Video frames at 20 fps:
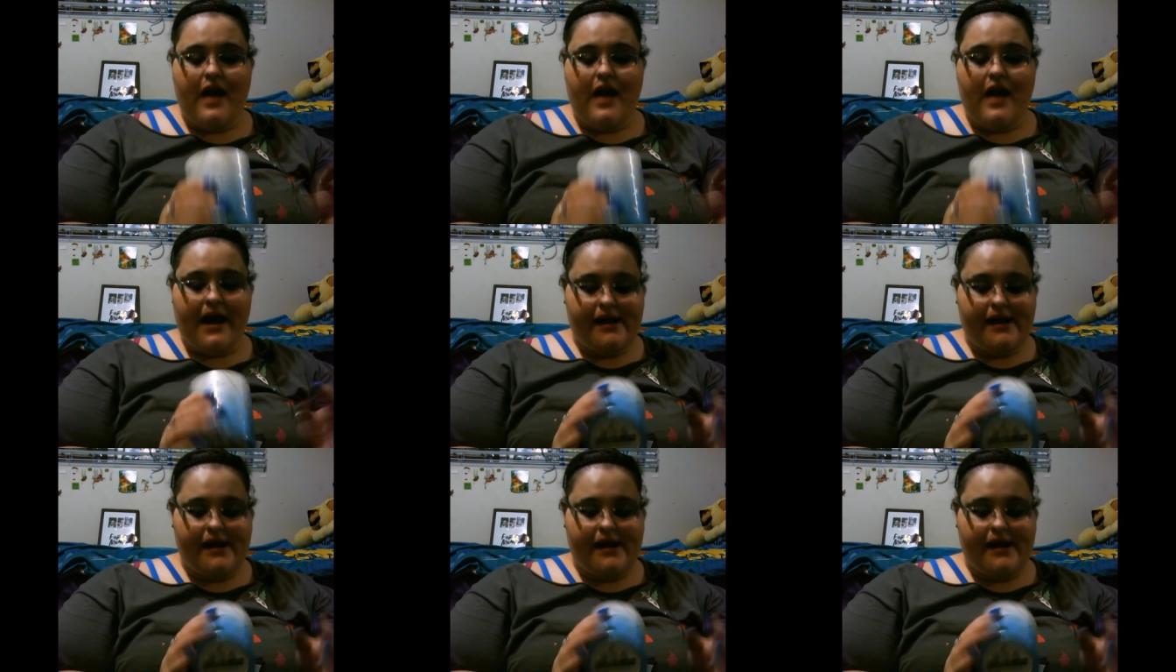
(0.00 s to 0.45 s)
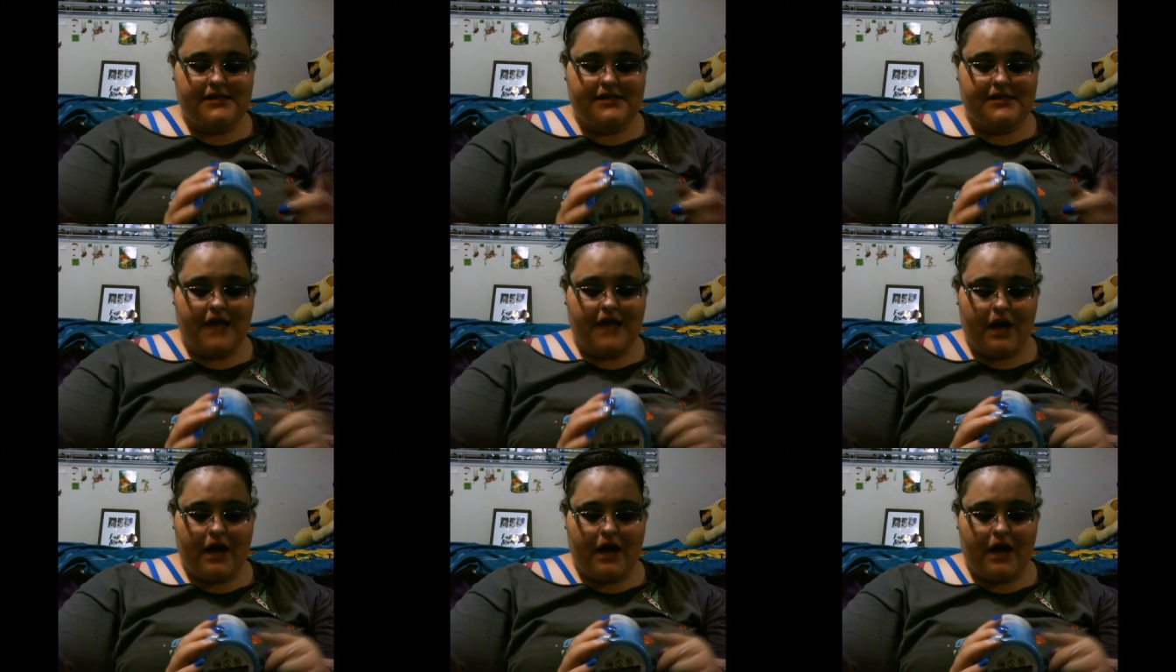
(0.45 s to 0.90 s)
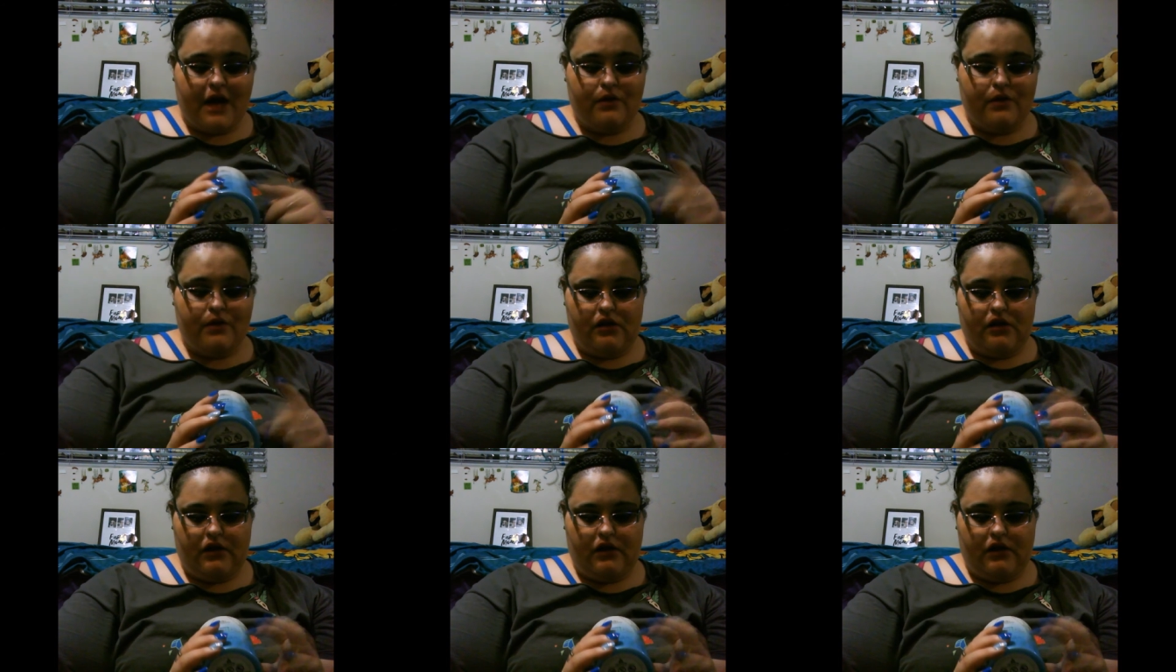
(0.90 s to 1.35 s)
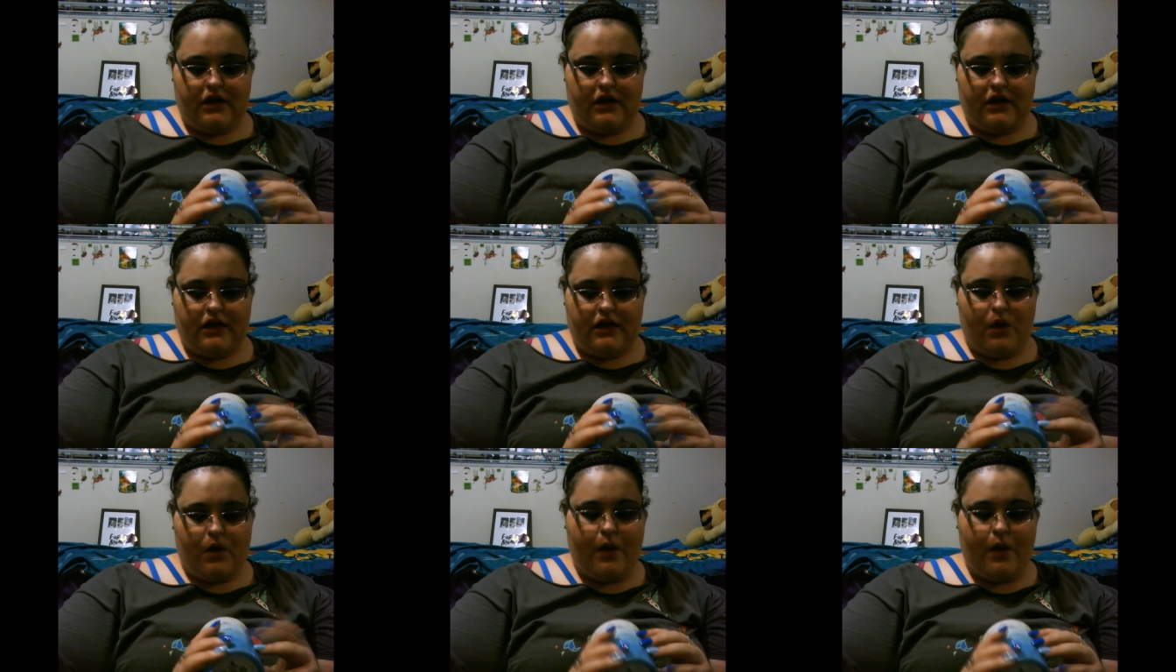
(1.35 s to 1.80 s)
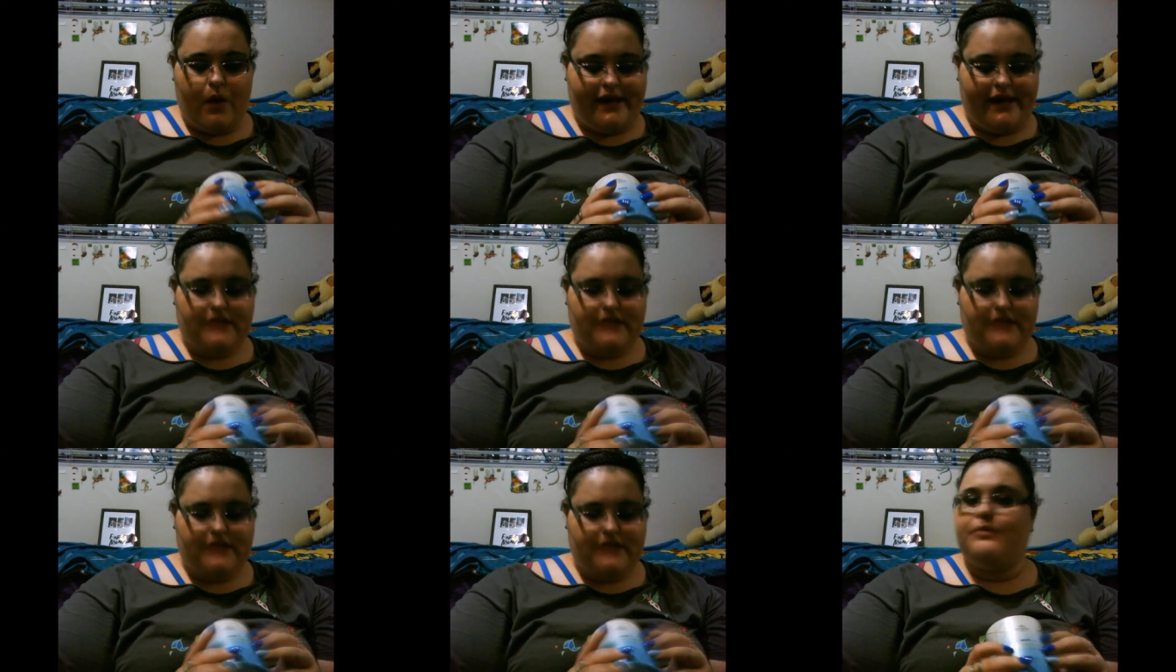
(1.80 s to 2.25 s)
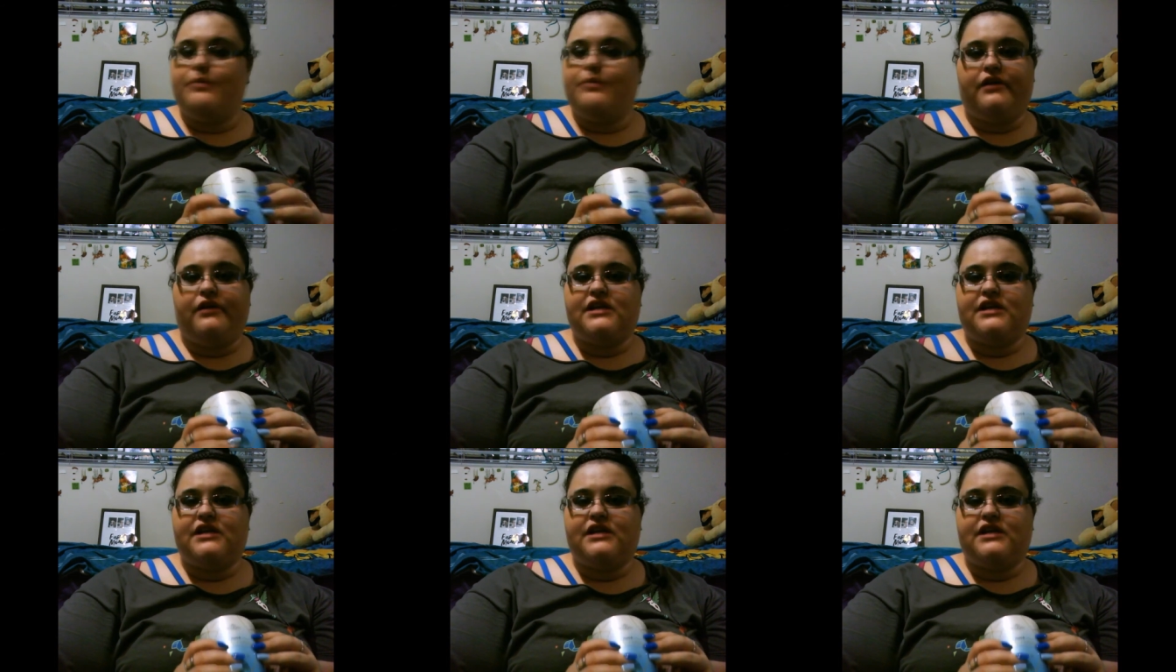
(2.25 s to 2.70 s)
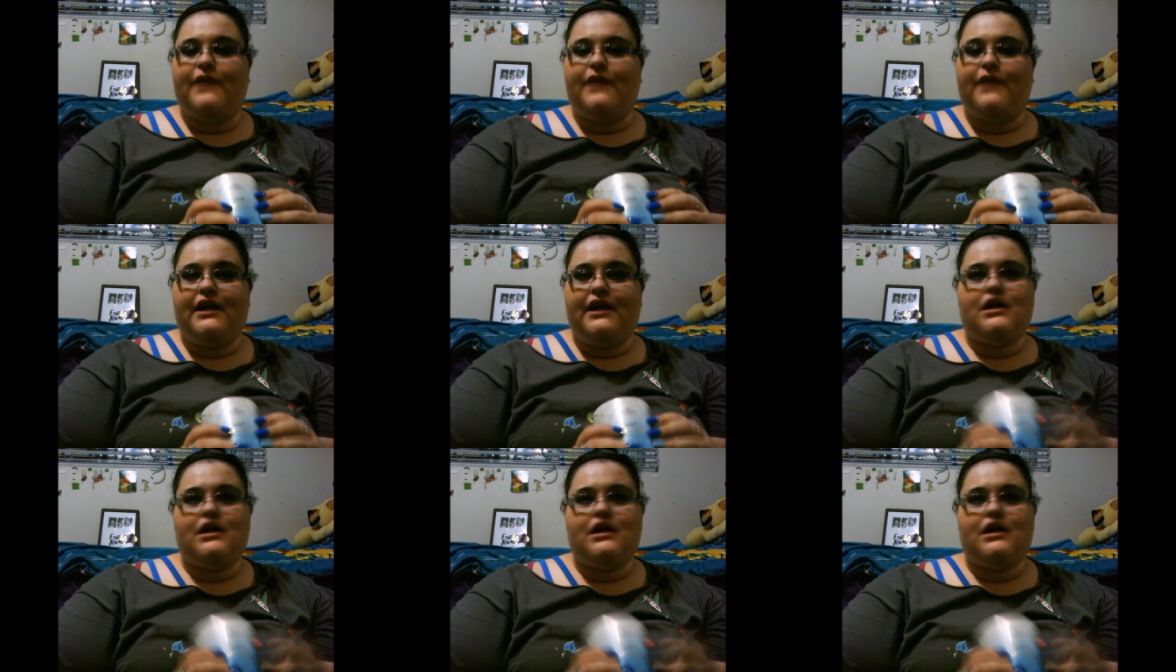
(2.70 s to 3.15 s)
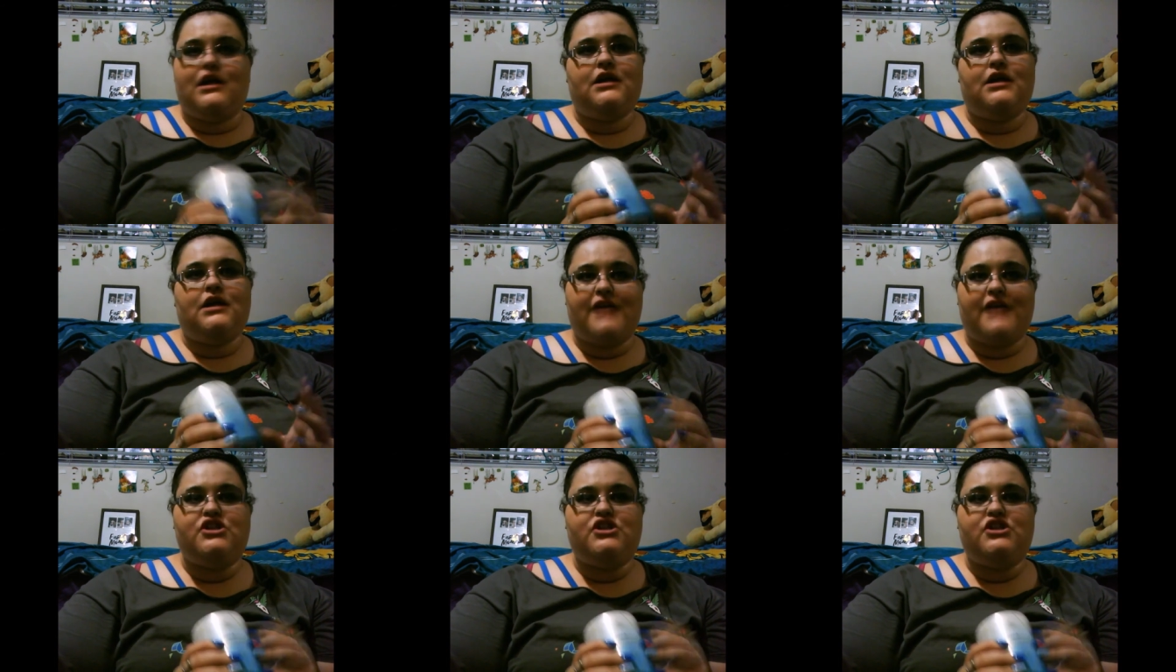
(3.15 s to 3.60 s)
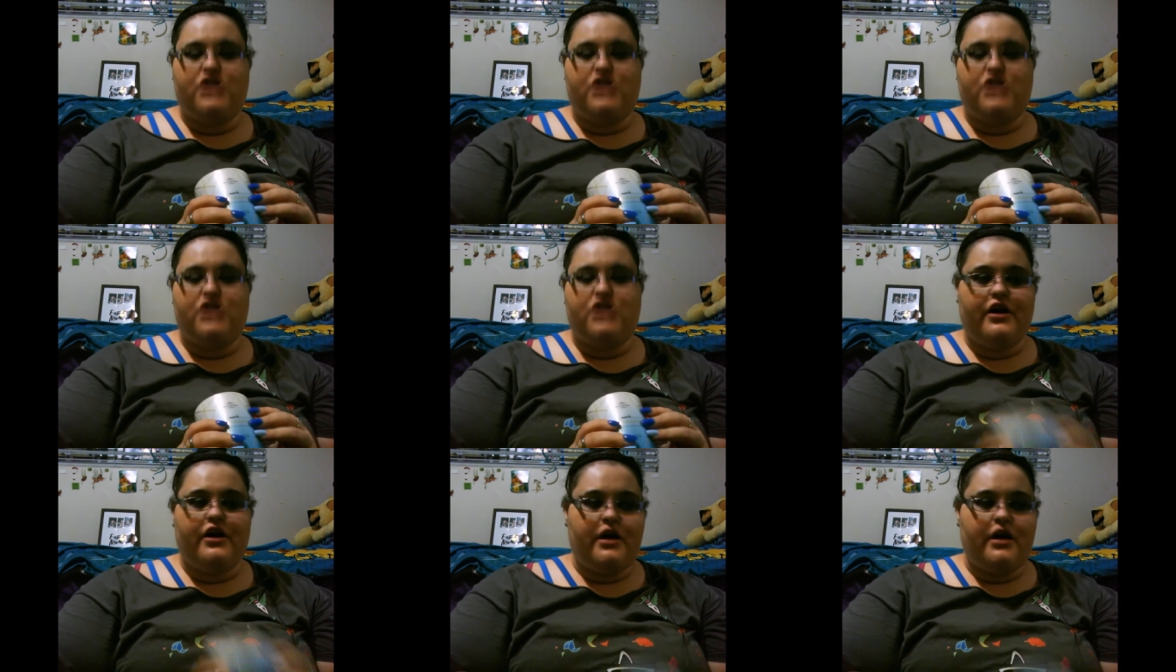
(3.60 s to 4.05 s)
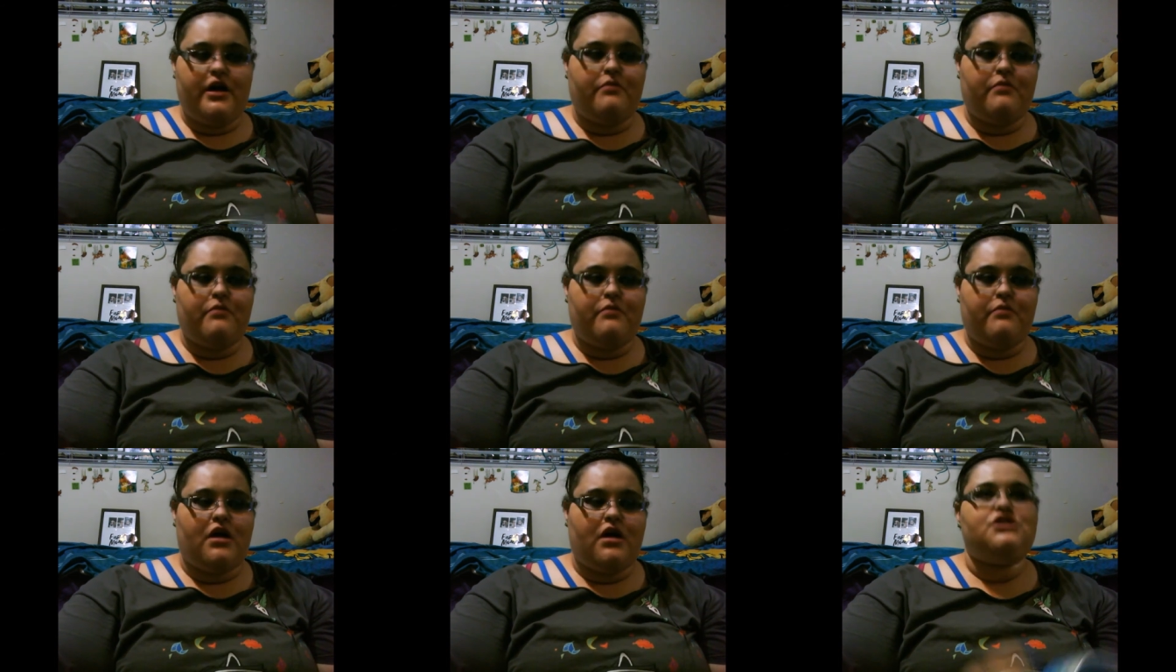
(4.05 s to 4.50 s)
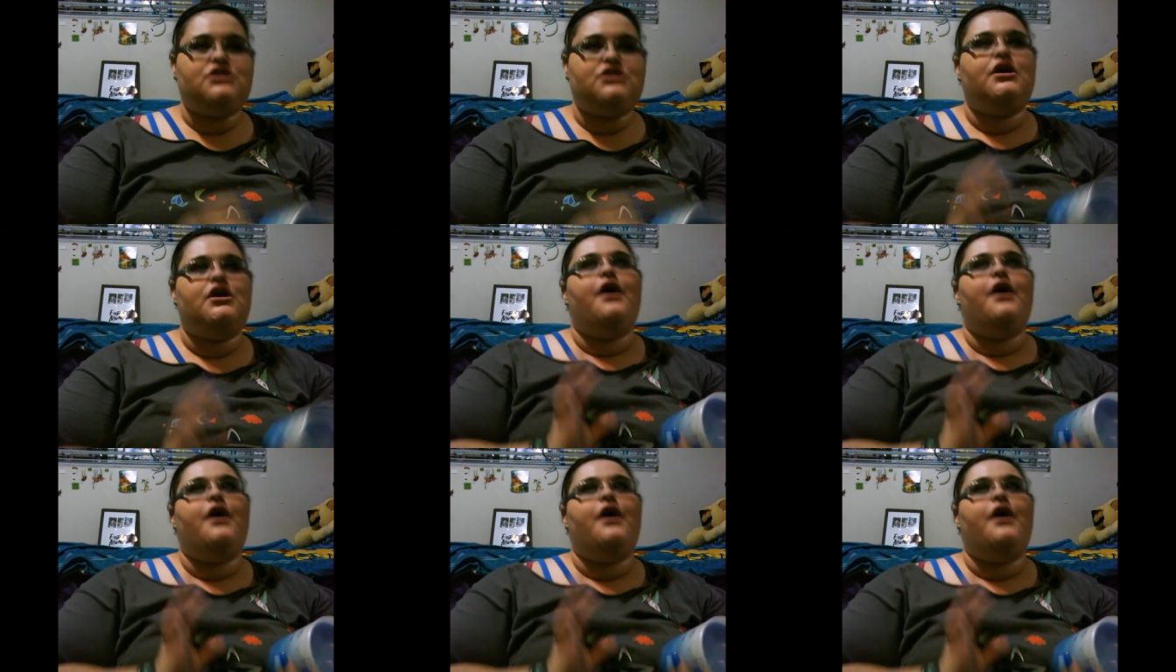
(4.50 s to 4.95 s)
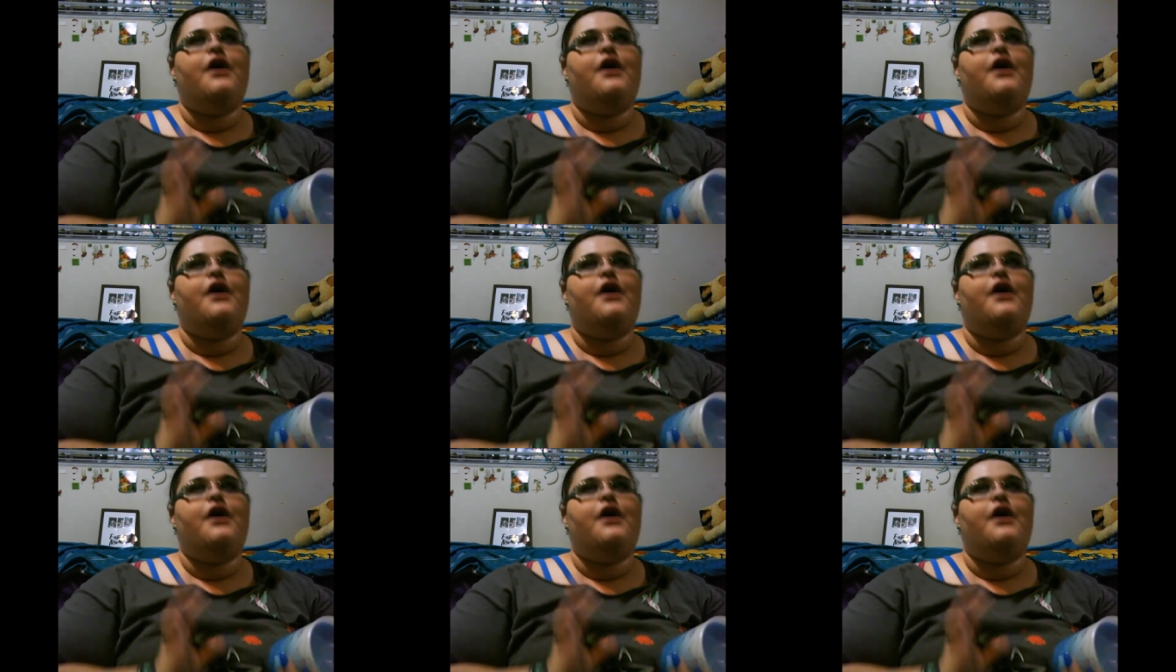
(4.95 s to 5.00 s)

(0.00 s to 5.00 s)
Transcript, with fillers: And I will literally be waiting to burn this one next year in March.